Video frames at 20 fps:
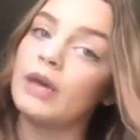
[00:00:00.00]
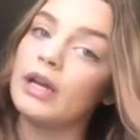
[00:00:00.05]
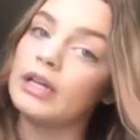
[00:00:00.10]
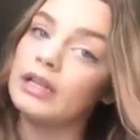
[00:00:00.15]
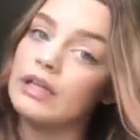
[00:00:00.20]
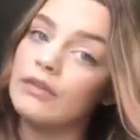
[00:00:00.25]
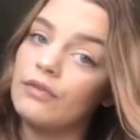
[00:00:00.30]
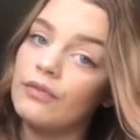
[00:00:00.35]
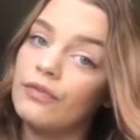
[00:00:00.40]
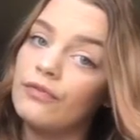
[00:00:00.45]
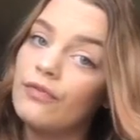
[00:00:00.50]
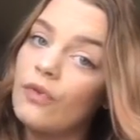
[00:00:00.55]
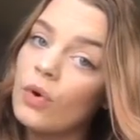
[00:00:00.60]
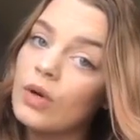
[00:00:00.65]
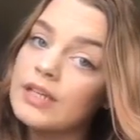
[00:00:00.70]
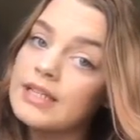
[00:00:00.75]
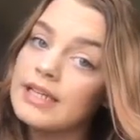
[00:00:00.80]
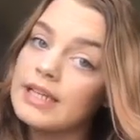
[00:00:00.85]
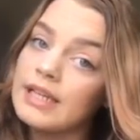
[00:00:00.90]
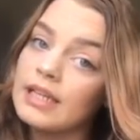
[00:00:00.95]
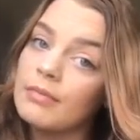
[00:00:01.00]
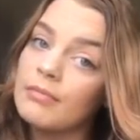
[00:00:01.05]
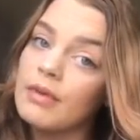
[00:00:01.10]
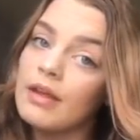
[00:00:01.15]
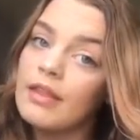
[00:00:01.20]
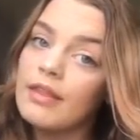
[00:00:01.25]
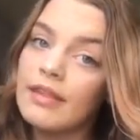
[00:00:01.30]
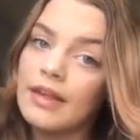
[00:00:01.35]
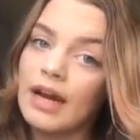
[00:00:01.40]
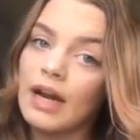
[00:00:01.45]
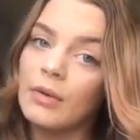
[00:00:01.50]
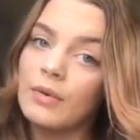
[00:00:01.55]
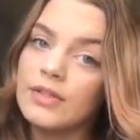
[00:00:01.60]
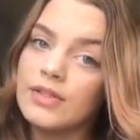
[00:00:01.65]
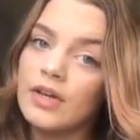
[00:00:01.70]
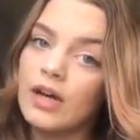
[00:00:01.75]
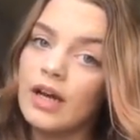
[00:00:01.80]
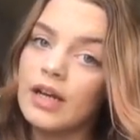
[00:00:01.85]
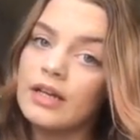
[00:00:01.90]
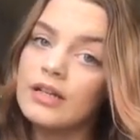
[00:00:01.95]
my level 4 team that I
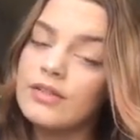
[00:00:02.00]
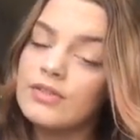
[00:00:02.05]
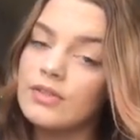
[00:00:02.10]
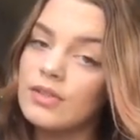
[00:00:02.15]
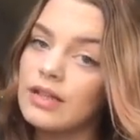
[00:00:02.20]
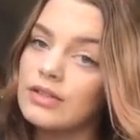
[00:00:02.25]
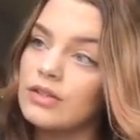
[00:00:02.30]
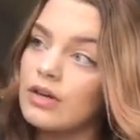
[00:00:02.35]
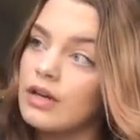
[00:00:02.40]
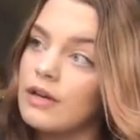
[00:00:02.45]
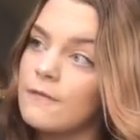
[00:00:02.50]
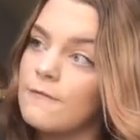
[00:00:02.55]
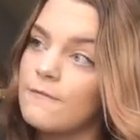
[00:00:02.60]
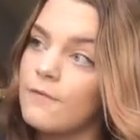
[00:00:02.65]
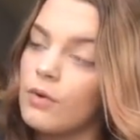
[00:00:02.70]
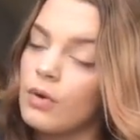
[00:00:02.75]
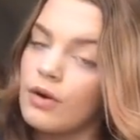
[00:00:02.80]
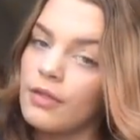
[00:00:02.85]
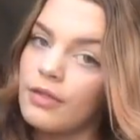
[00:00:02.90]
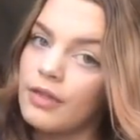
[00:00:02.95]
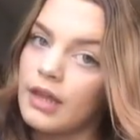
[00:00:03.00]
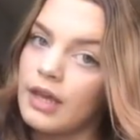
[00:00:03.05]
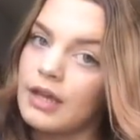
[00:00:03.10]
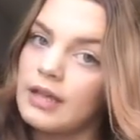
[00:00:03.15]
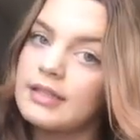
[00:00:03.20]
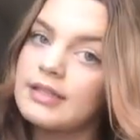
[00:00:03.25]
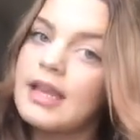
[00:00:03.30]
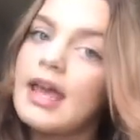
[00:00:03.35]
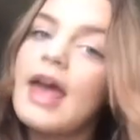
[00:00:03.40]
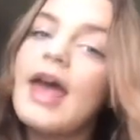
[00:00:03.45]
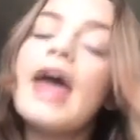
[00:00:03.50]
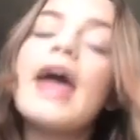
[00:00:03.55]
was on, so that's already 4 things.